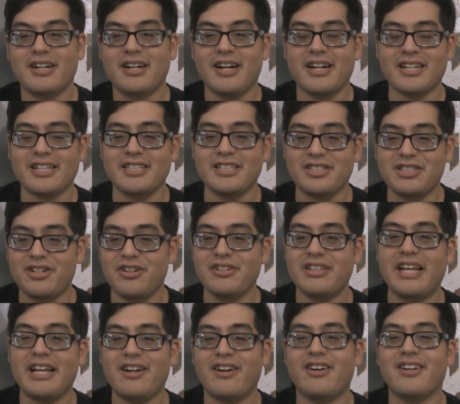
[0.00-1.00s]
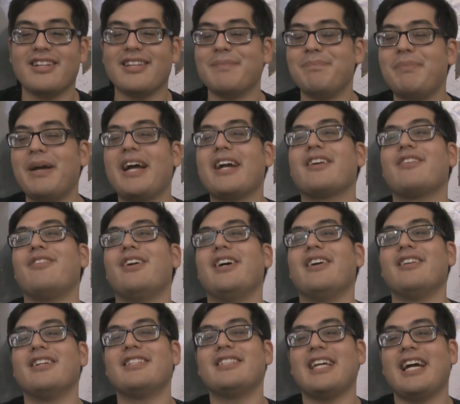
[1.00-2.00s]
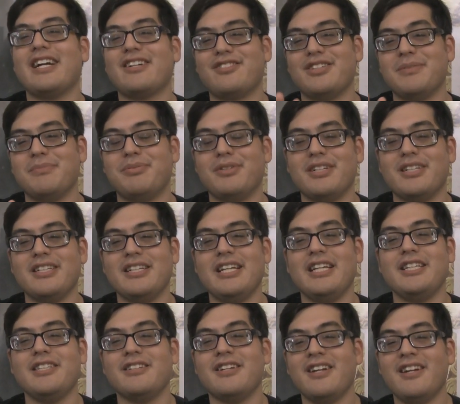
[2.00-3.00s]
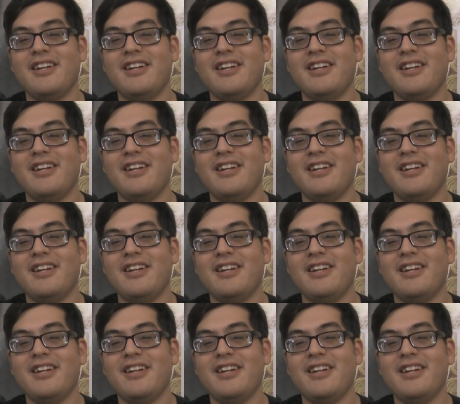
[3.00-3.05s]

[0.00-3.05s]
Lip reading: I can just turn that on in the background. It's actually pretty neat.